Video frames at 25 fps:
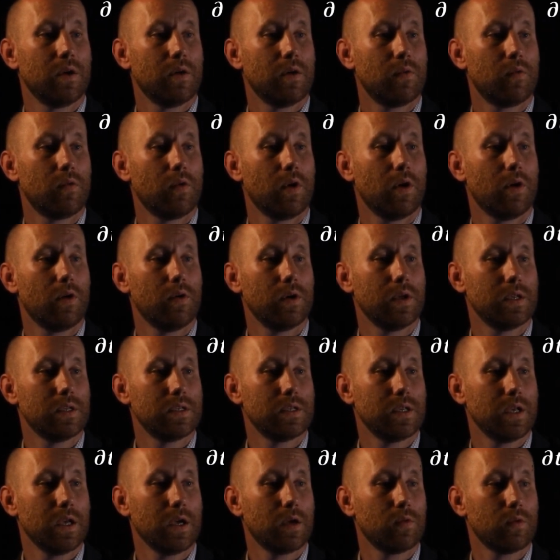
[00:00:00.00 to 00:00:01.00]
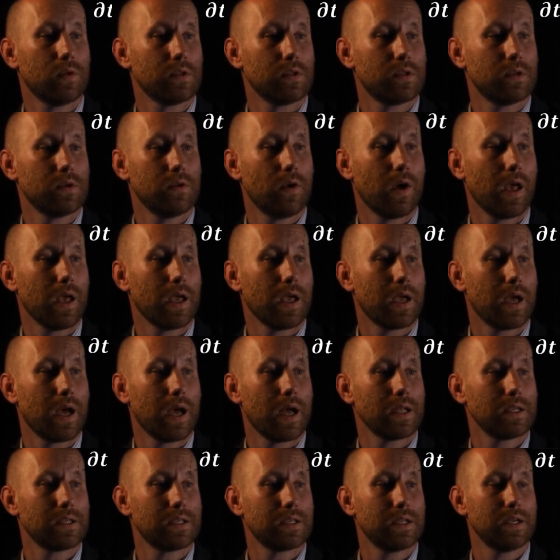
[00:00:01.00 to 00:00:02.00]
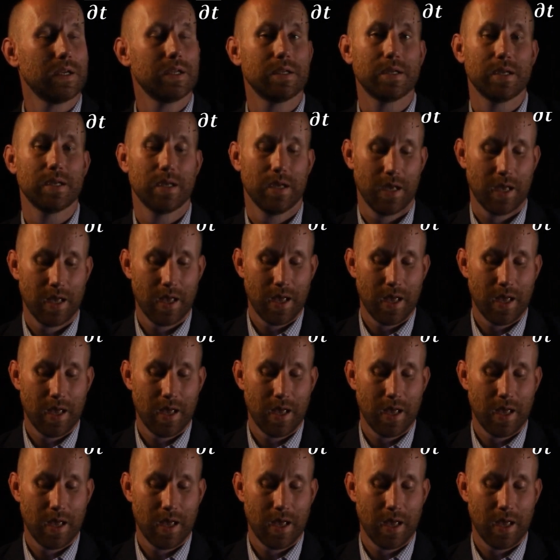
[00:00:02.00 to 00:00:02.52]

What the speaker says: Rho is equal to a constant.